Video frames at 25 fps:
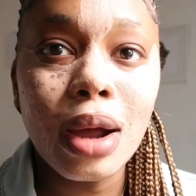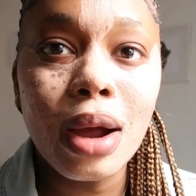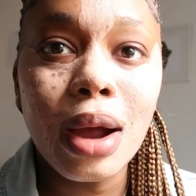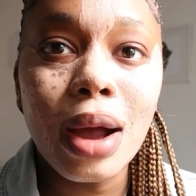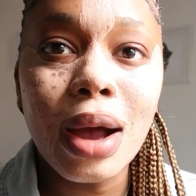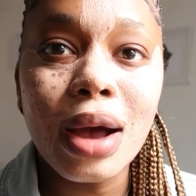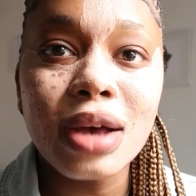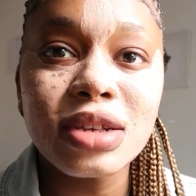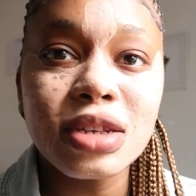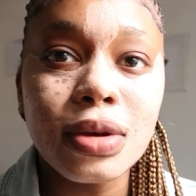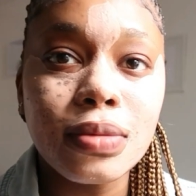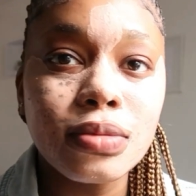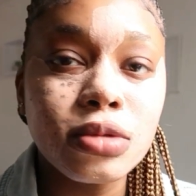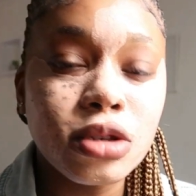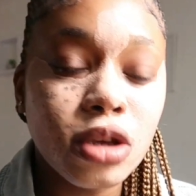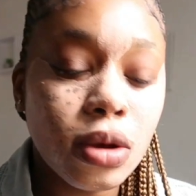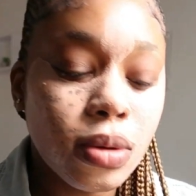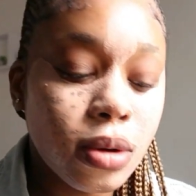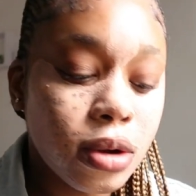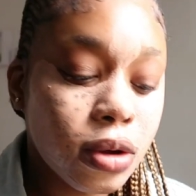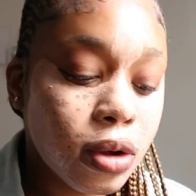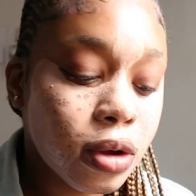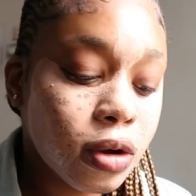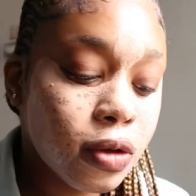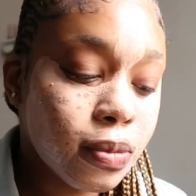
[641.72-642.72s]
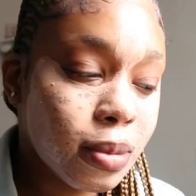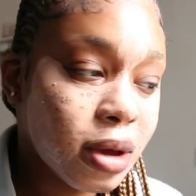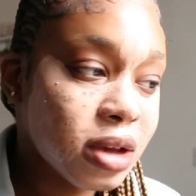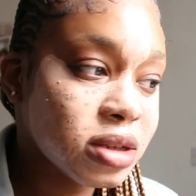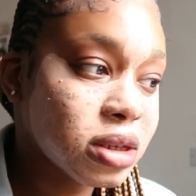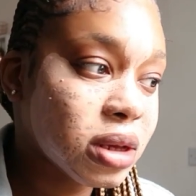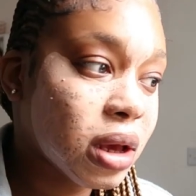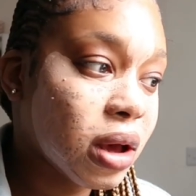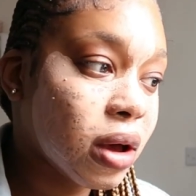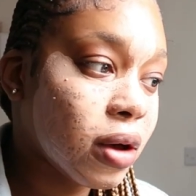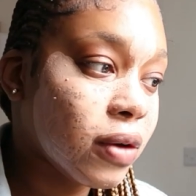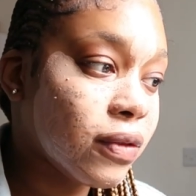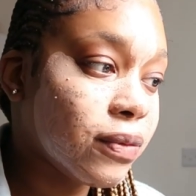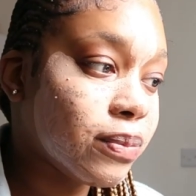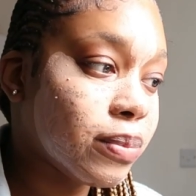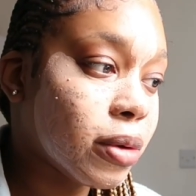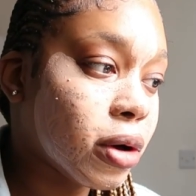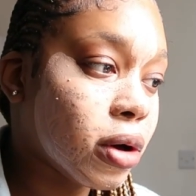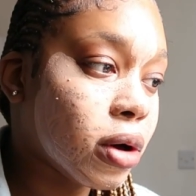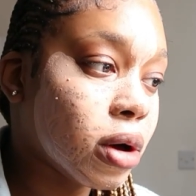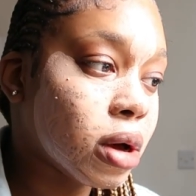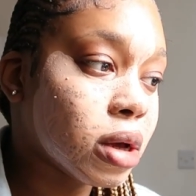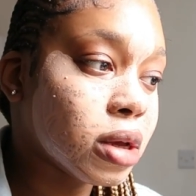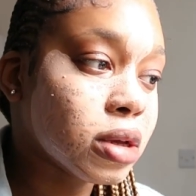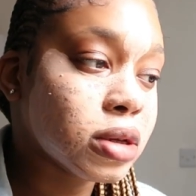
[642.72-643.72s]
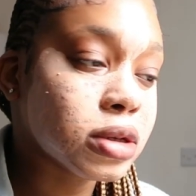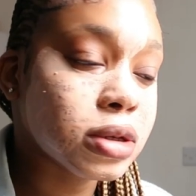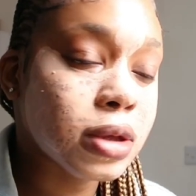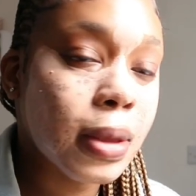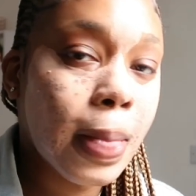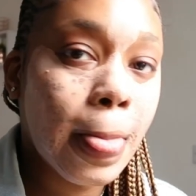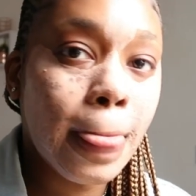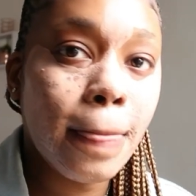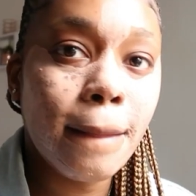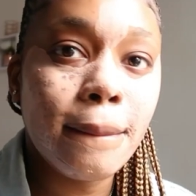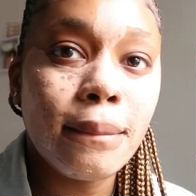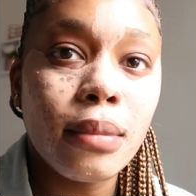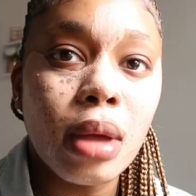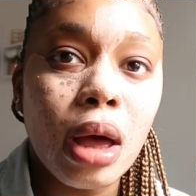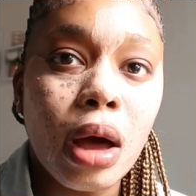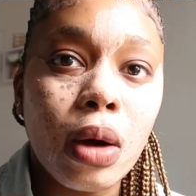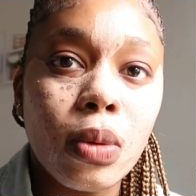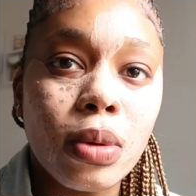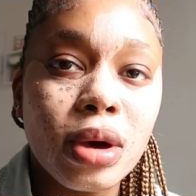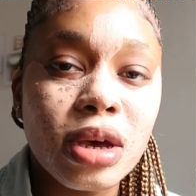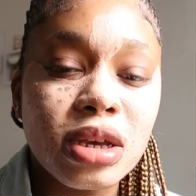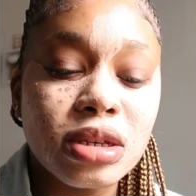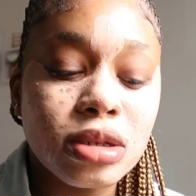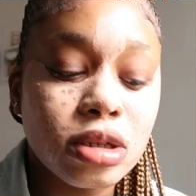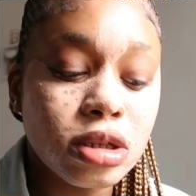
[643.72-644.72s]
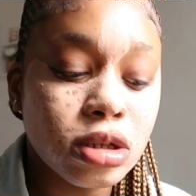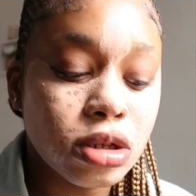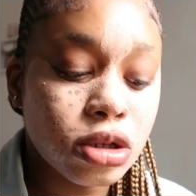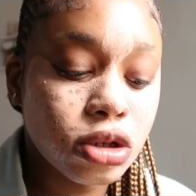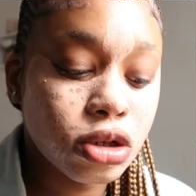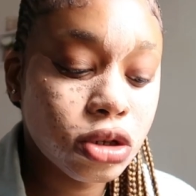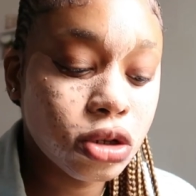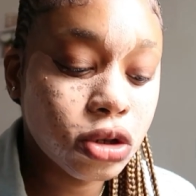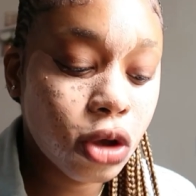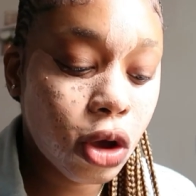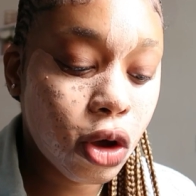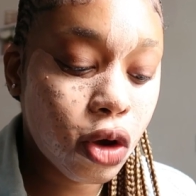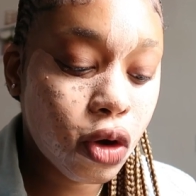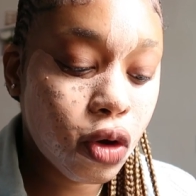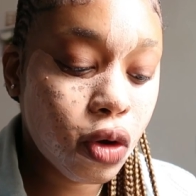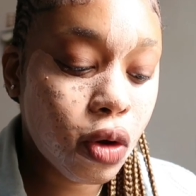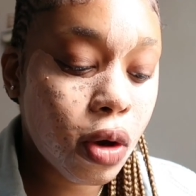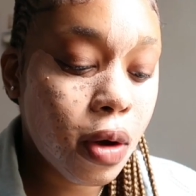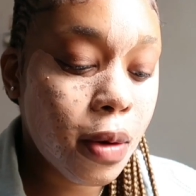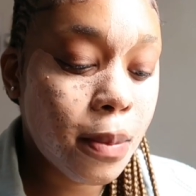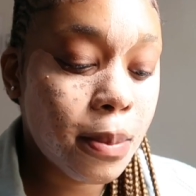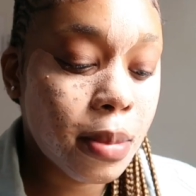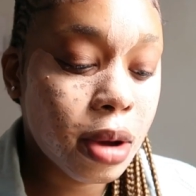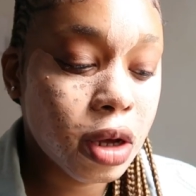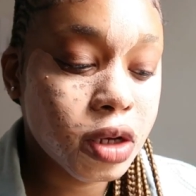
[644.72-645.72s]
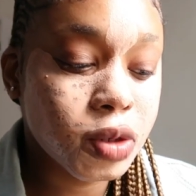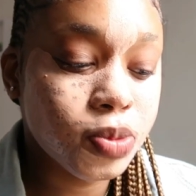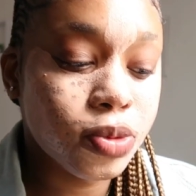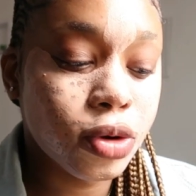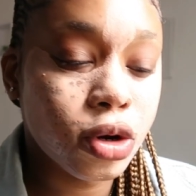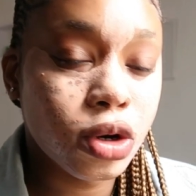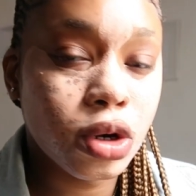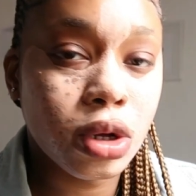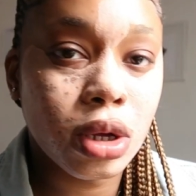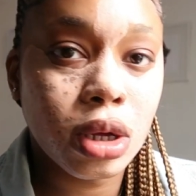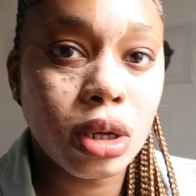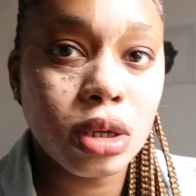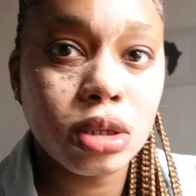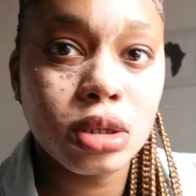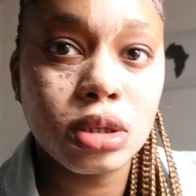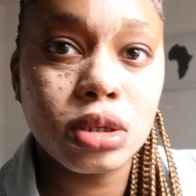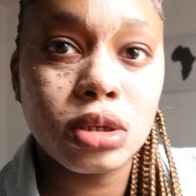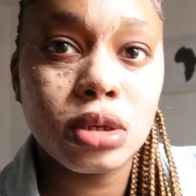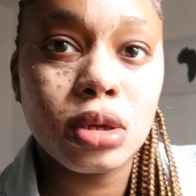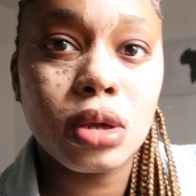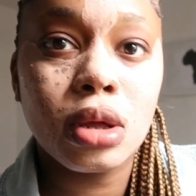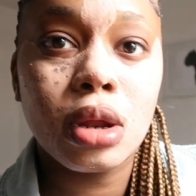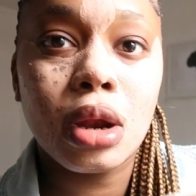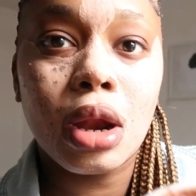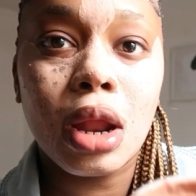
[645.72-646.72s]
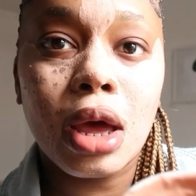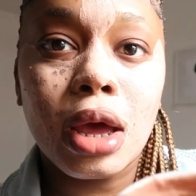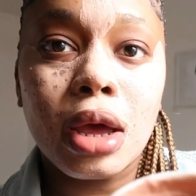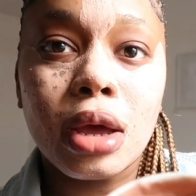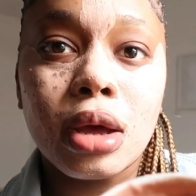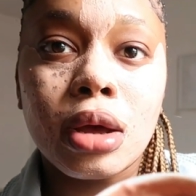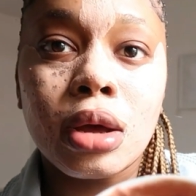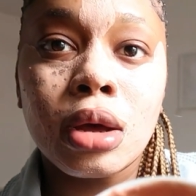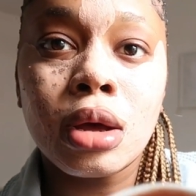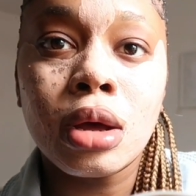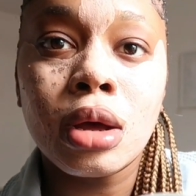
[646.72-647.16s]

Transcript: guys i'm so annoyed at myself because i wasted so much product like